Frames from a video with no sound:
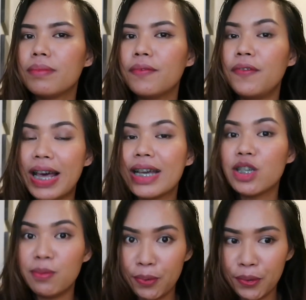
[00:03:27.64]

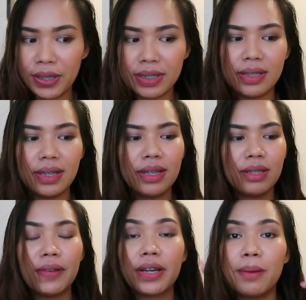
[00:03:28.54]
flash points, and
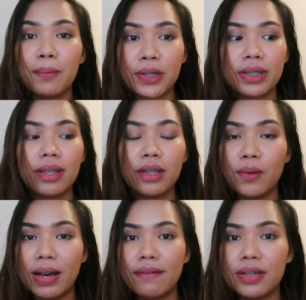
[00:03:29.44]
it's very important that
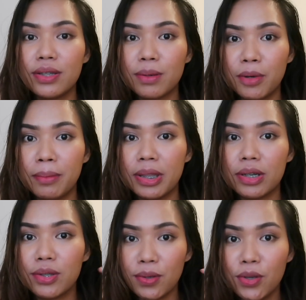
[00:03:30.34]
you have the
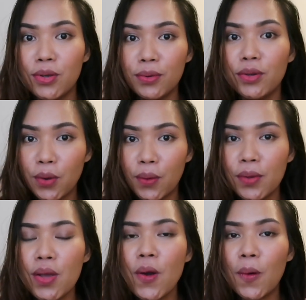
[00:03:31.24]
thermometer so you
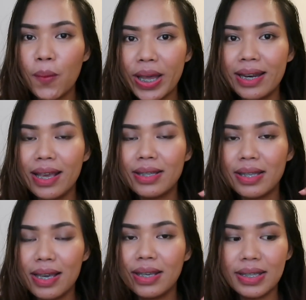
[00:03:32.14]
know when
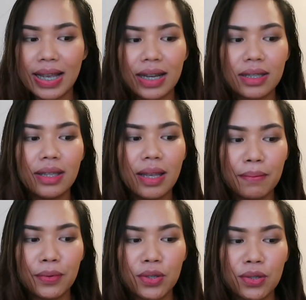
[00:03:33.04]
is the exact
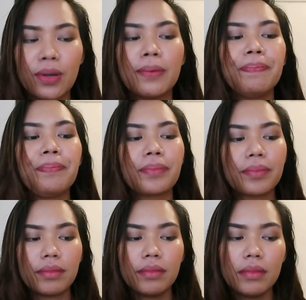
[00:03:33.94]
temperature
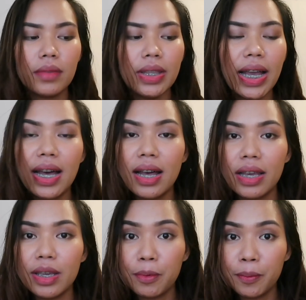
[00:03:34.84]

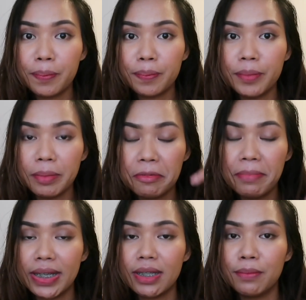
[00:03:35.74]
na
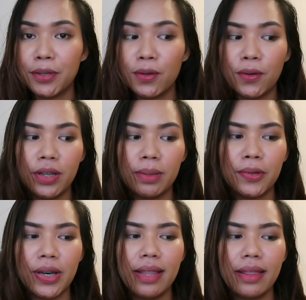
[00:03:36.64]
imimix mo yung oil
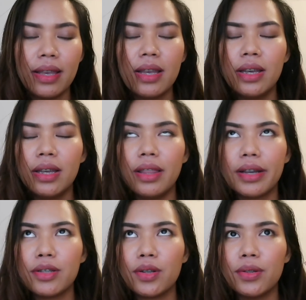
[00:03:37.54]
mo. And
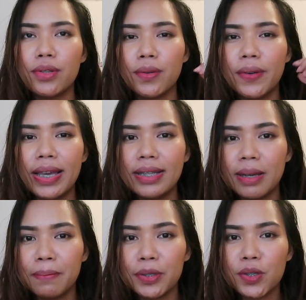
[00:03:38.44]
there's also a
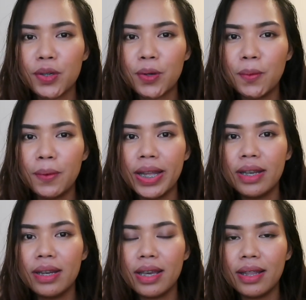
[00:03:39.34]
temperature
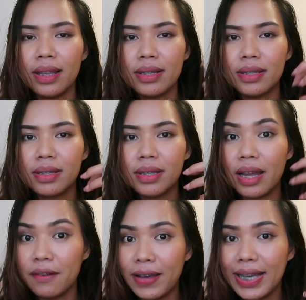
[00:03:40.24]
when it is
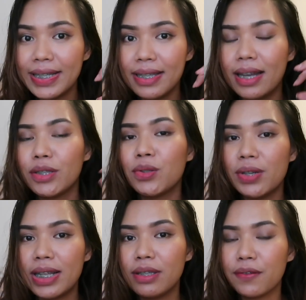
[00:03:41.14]
advised na to
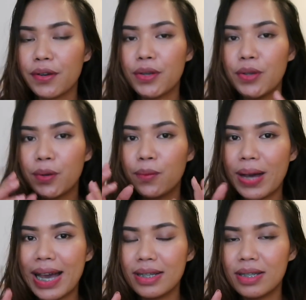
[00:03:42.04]
transfer your
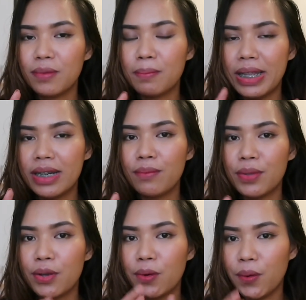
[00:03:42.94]
wax blended
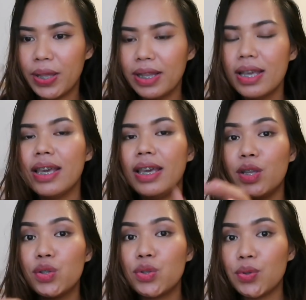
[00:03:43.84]
with your oil
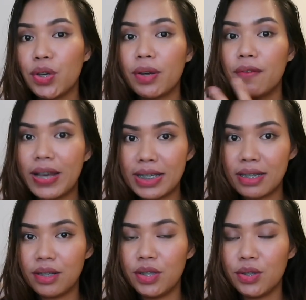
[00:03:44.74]
into your
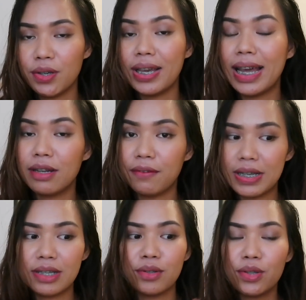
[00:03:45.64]
vessel, into your candle
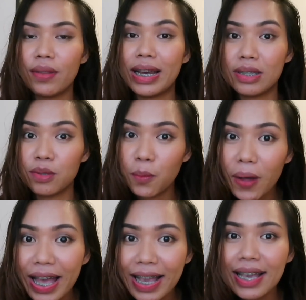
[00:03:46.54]
vessel. So that's
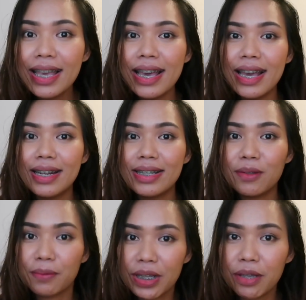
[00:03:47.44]
why it
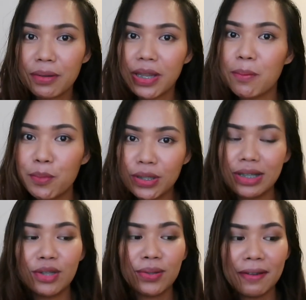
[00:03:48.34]
is really, really
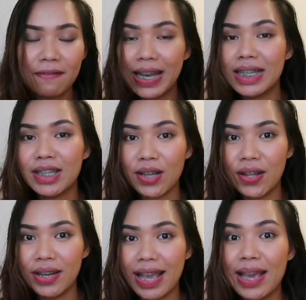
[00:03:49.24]
important to invest
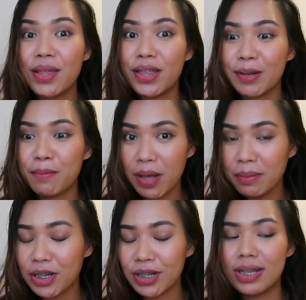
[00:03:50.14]
on a
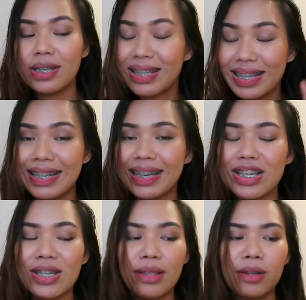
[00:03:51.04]
thermometer. It's a
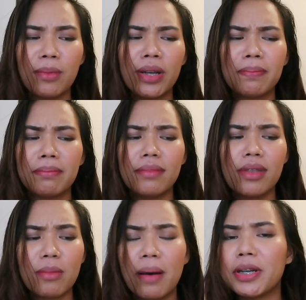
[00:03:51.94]
kitchen
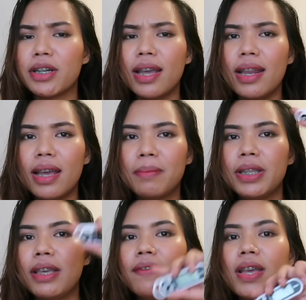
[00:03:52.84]
thermometer, and I
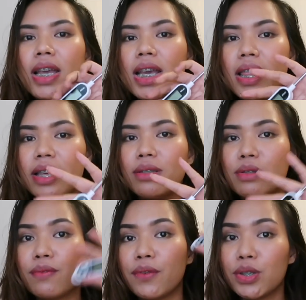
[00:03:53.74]
believe this
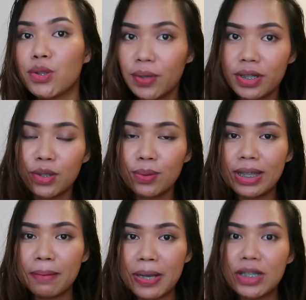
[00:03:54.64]
was for
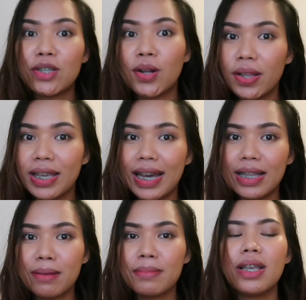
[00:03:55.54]
220 pesos. All the
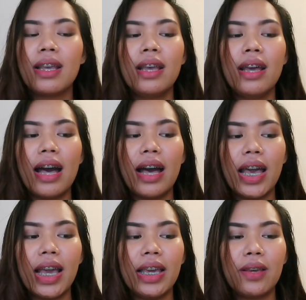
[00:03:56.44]
items,
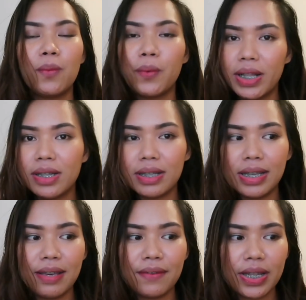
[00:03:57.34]
I will
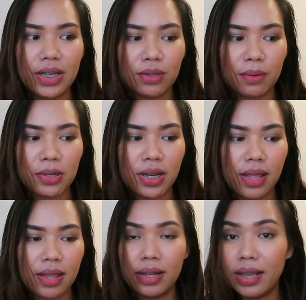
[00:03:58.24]
leave a description
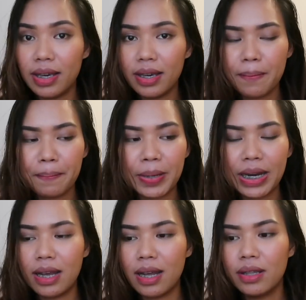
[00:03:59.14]
in the link
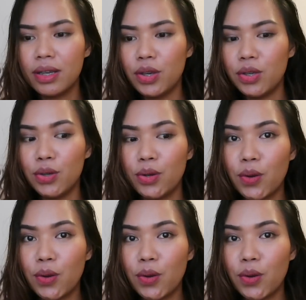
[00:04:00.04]
para you